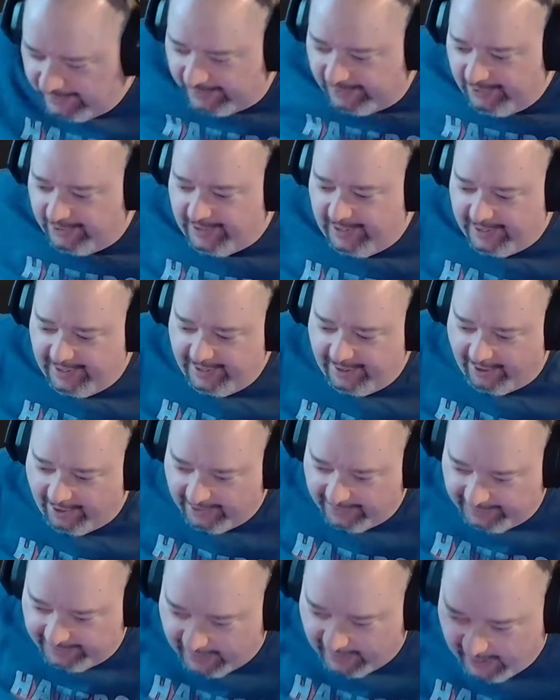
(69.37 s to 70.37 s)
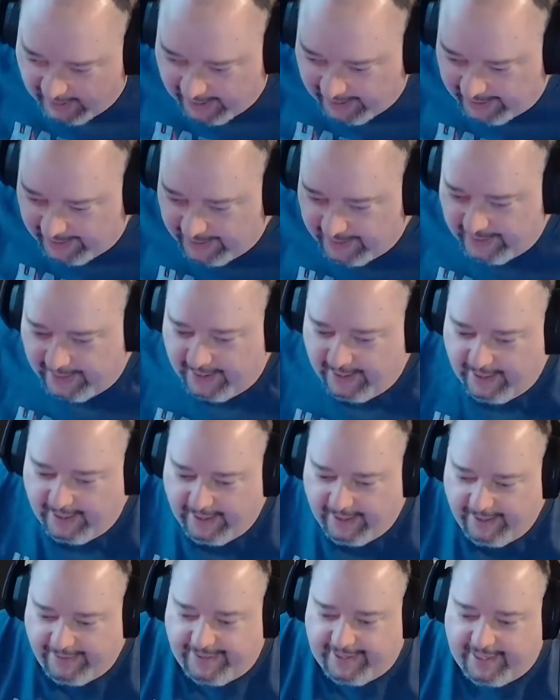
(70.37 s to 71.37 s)
looking online,
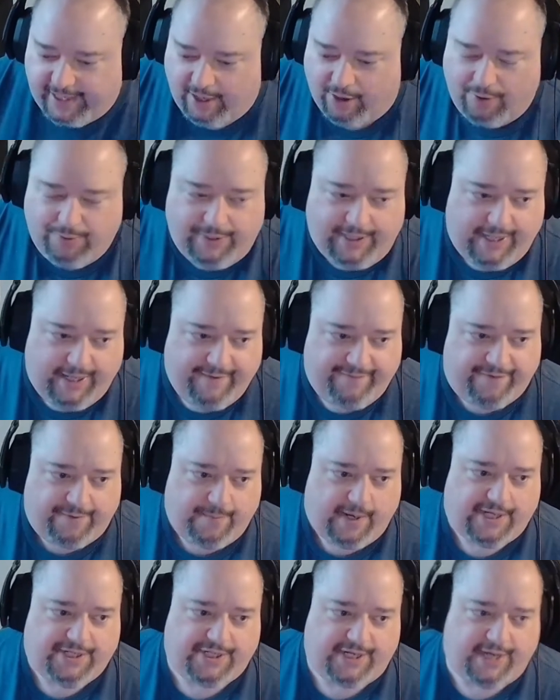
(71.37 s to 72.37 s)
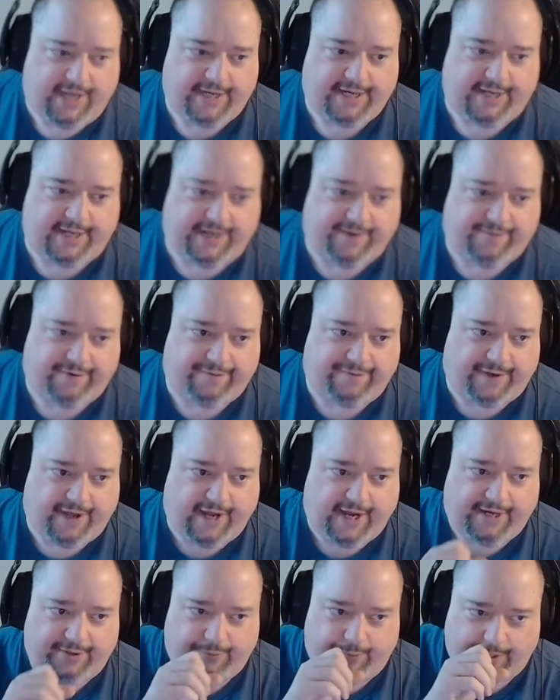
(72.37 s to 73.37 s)
the only information I could ever
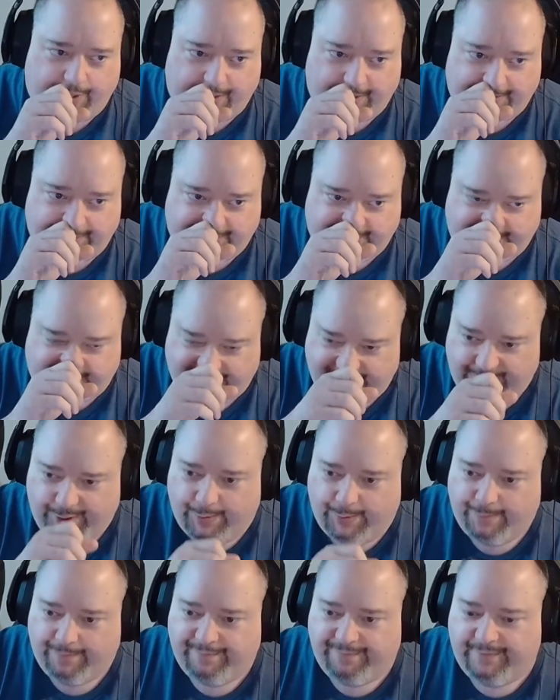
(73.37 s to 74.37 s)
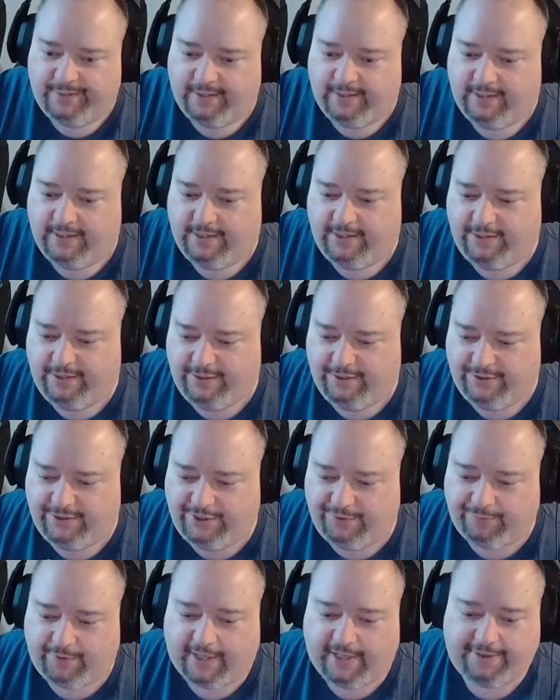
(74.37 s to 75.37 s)
find was
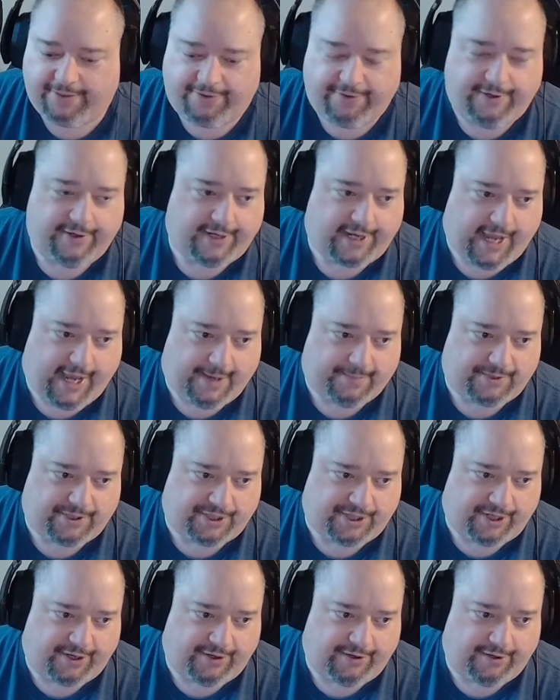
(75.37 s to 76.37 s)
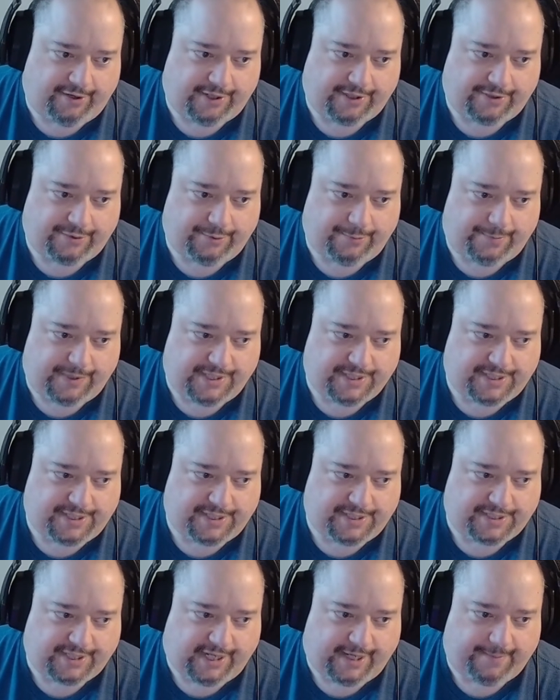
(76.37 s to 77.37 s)
to run it through your capture card on a dual
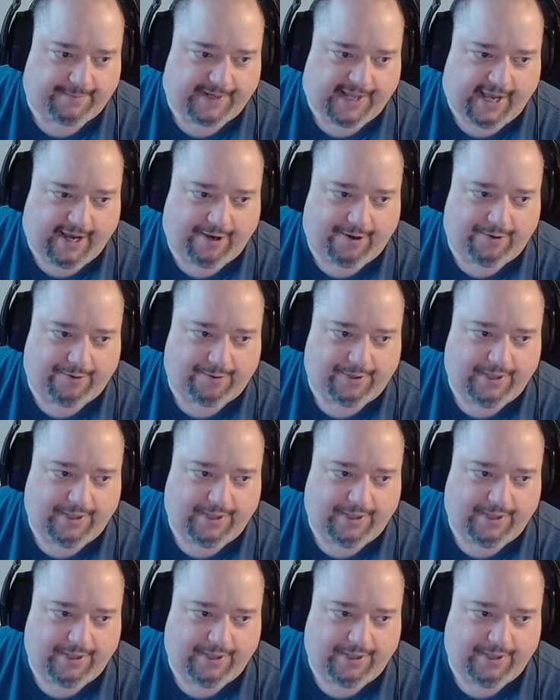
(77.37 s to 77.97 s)
PC setup. Now,